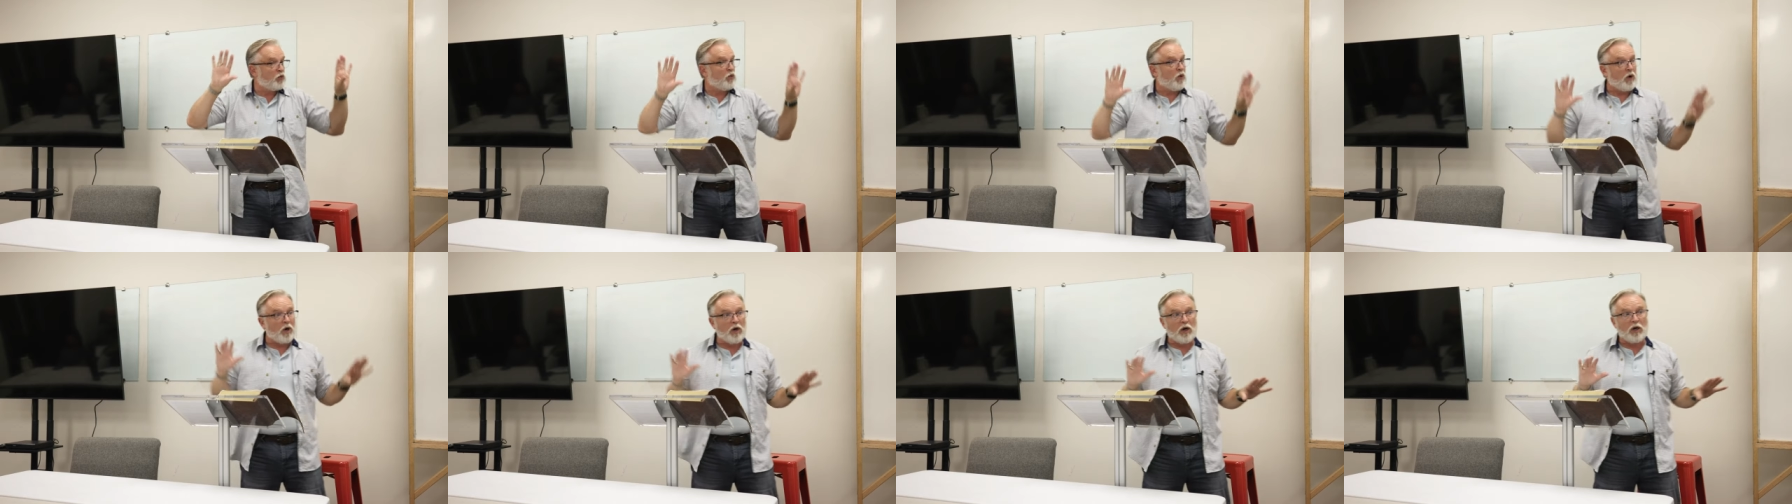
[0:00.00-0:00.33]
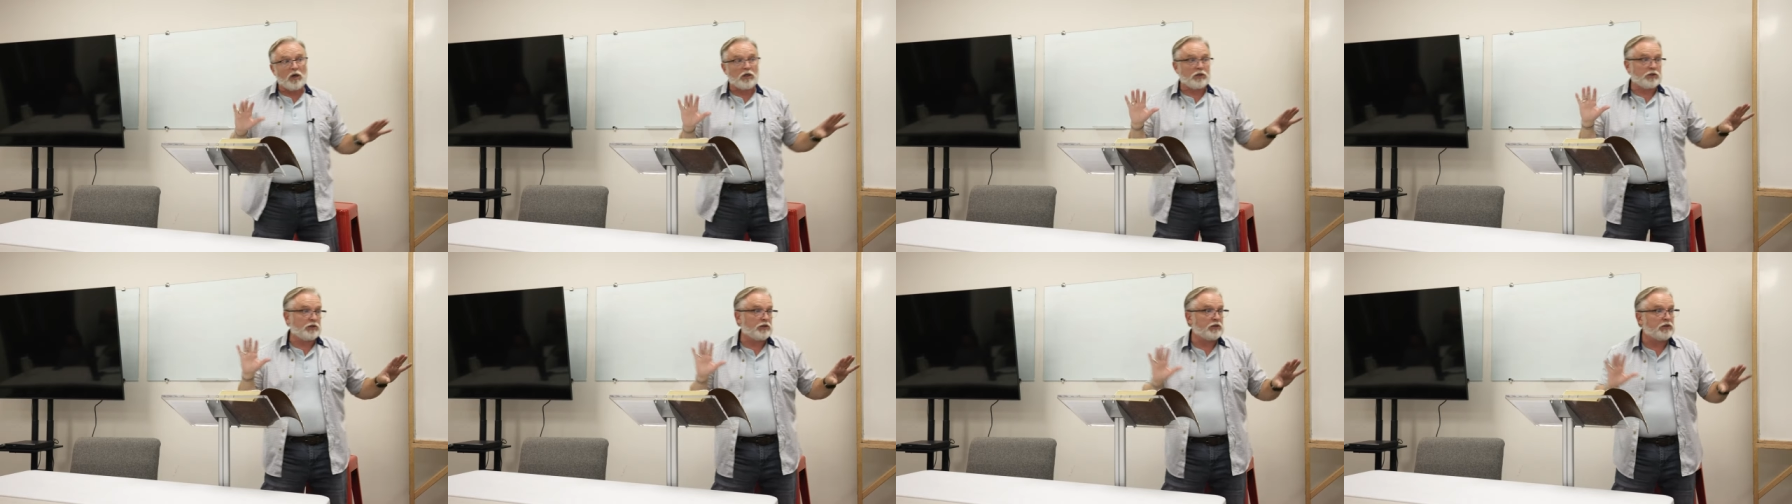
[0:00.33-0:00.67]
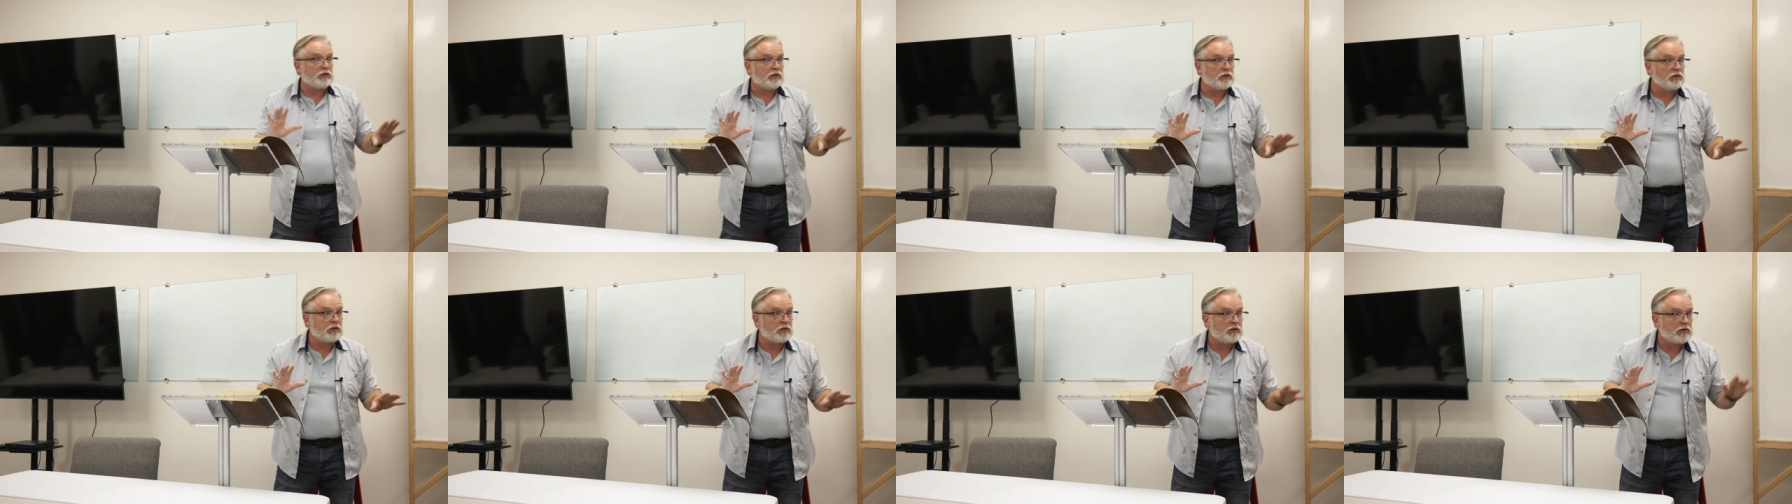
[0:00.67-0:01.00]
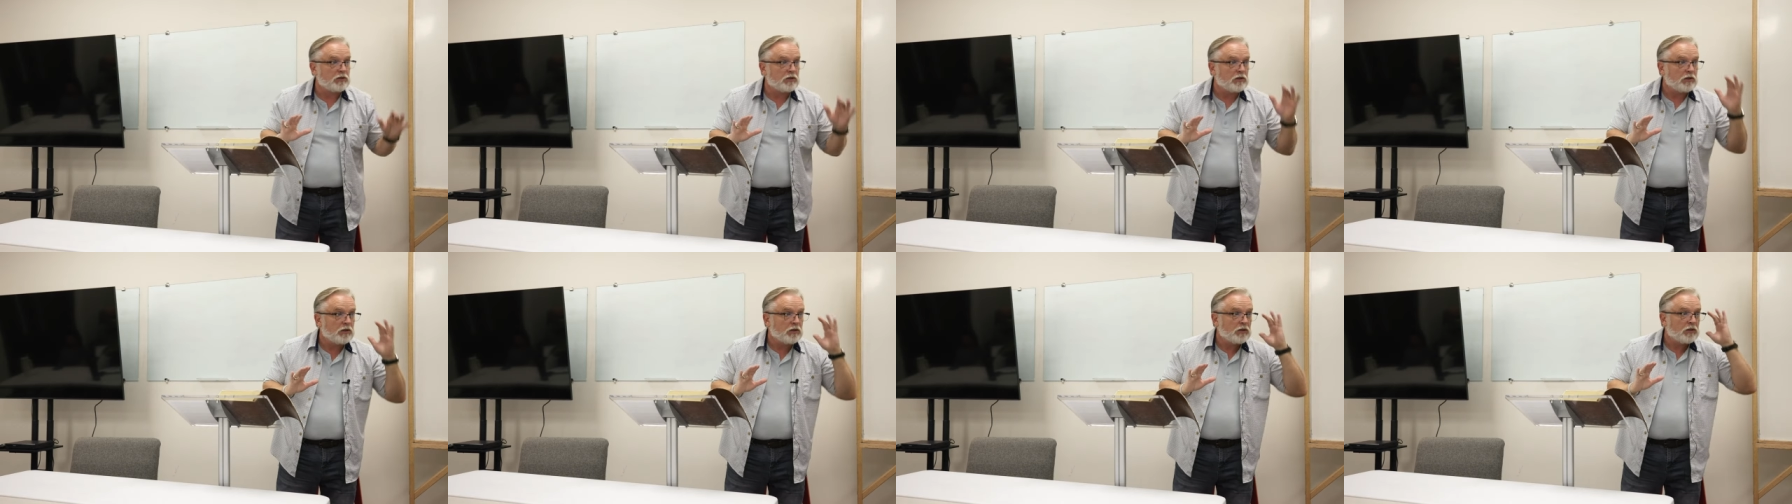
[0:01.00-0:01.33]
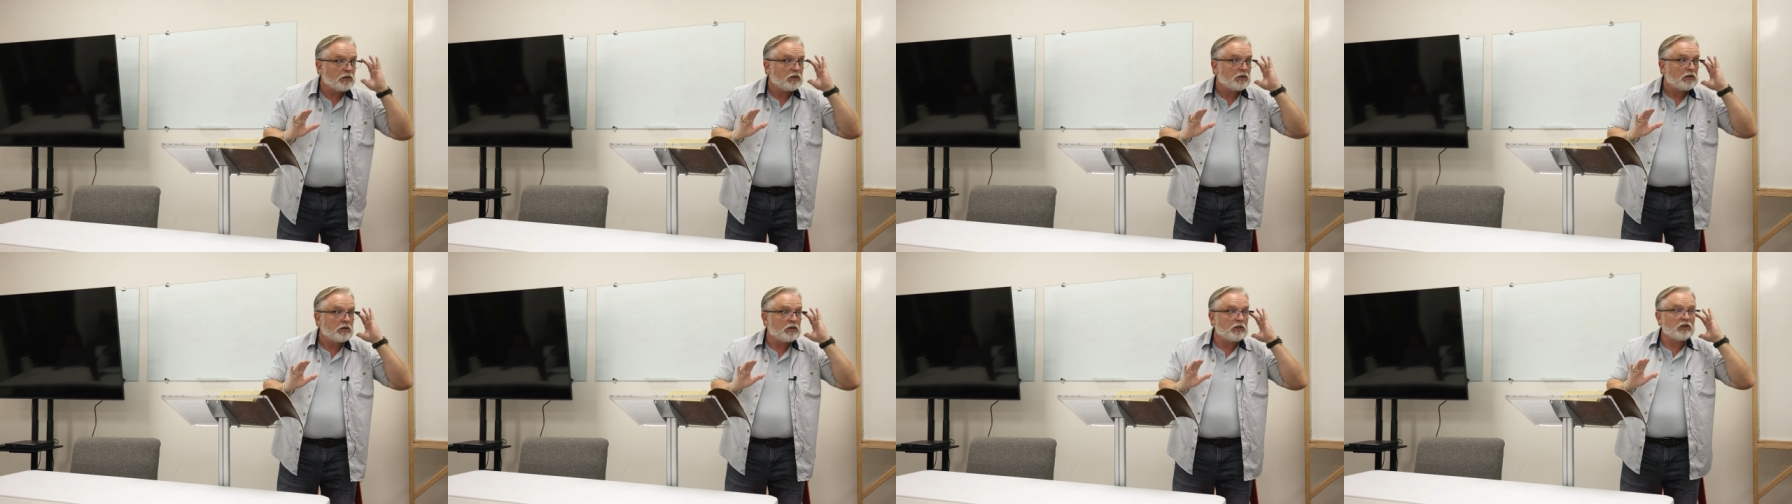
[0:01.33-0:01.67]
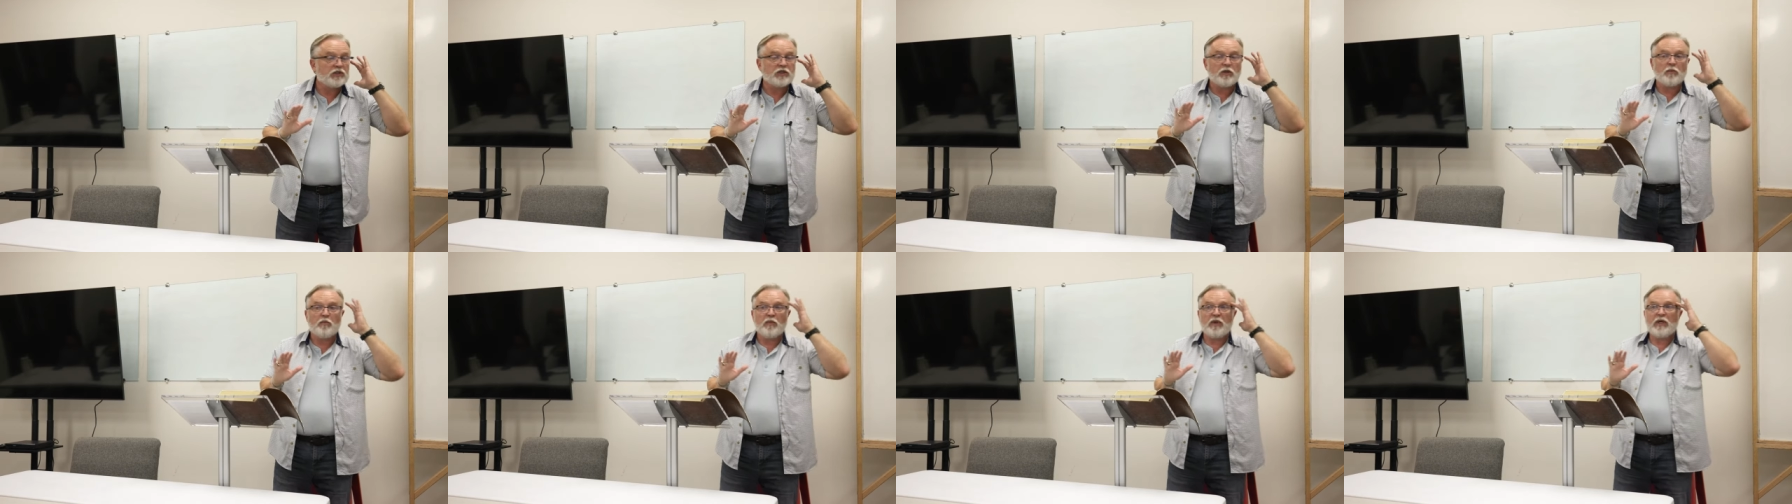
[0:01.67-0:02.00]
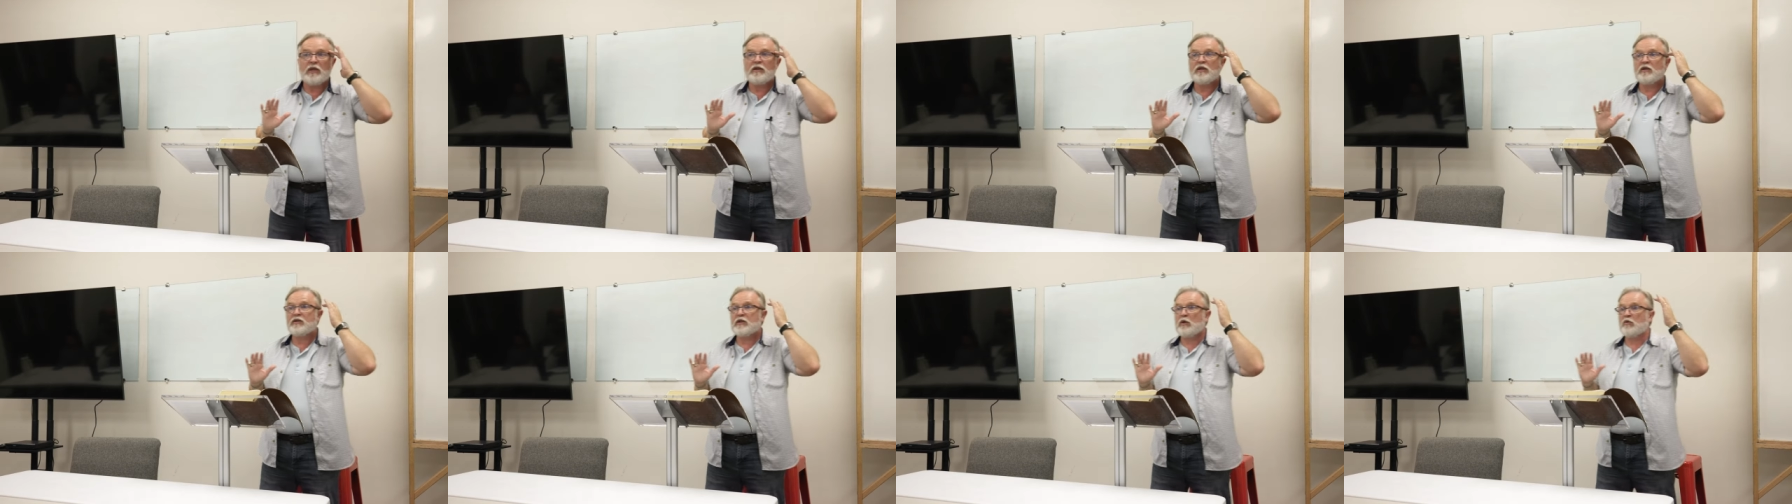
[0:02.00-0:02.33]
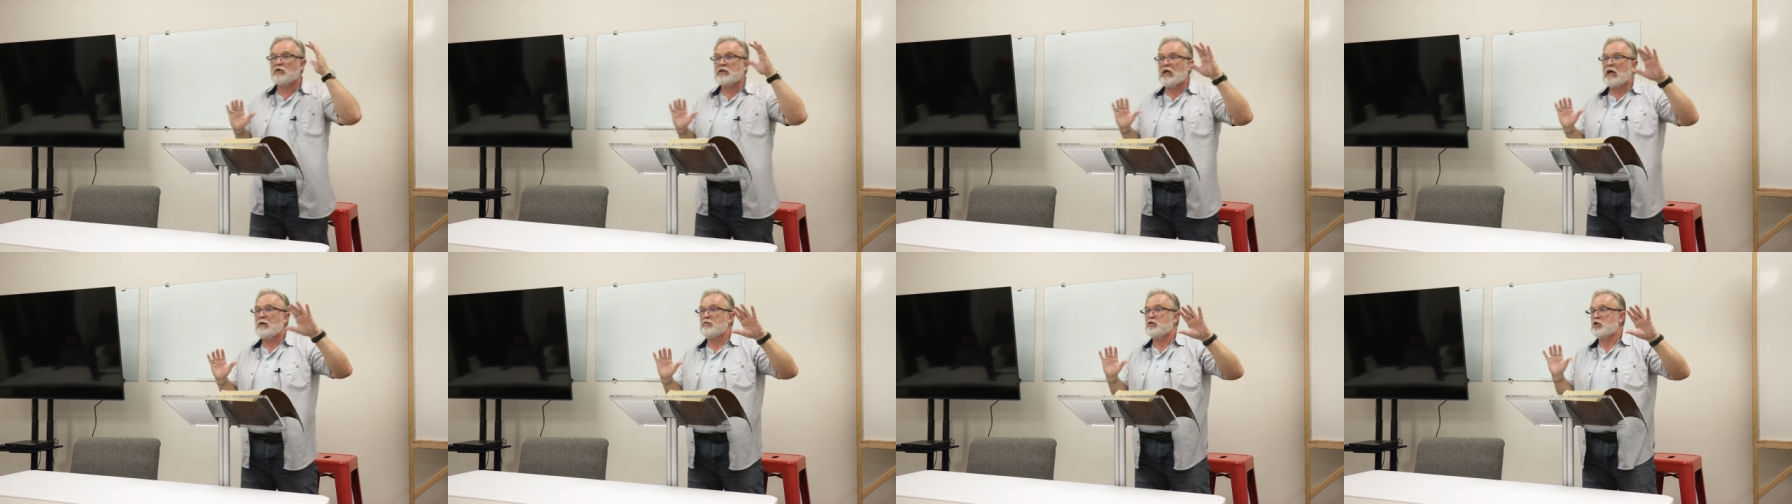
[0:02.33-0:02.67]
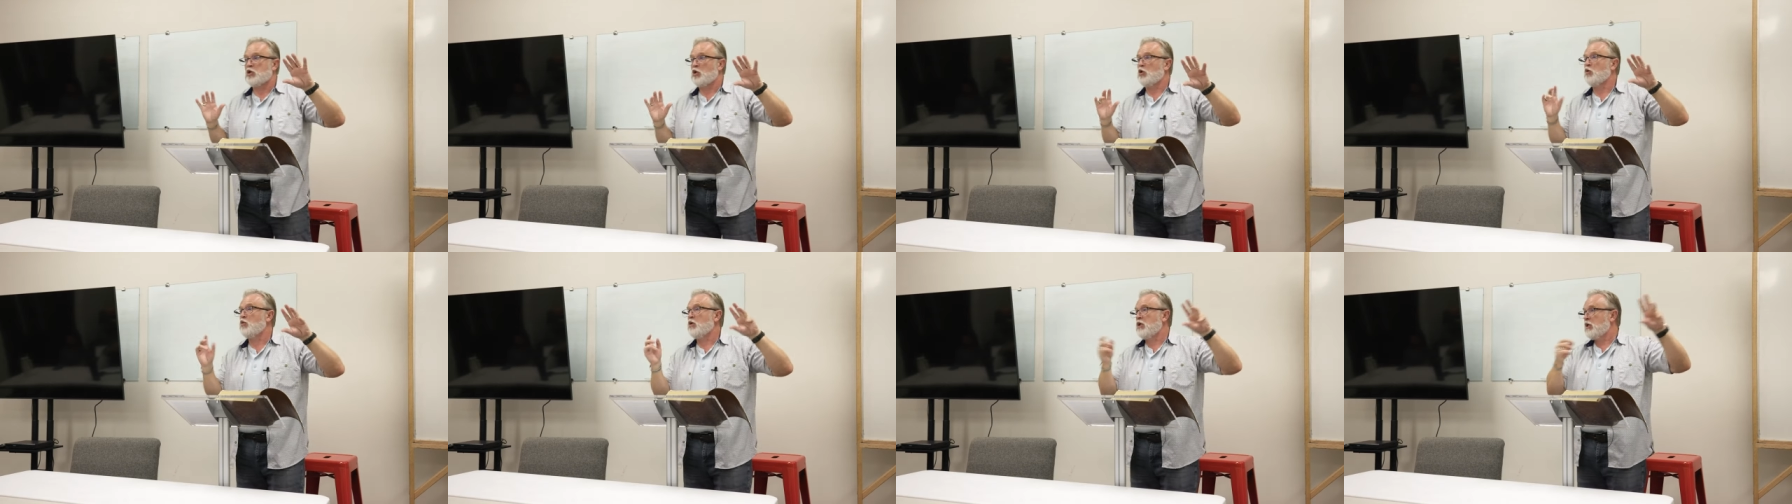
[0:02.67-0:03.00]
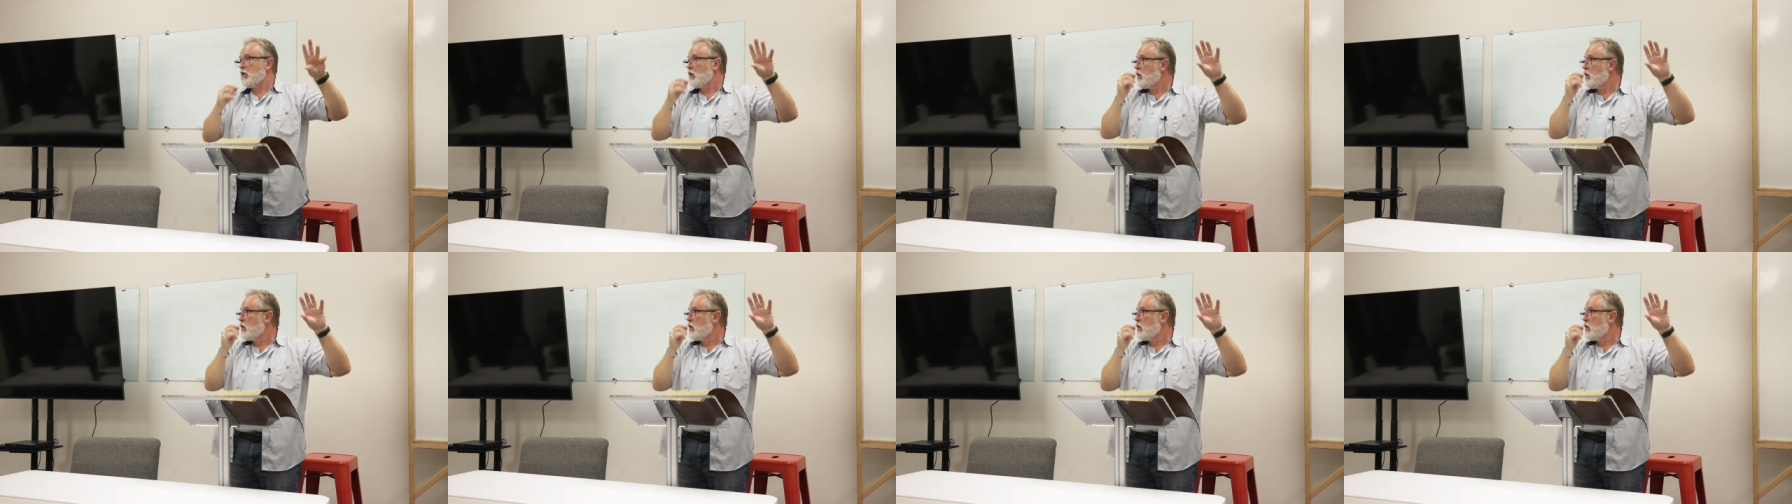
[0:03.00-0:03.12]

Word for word: works, does it mean that there was absolutely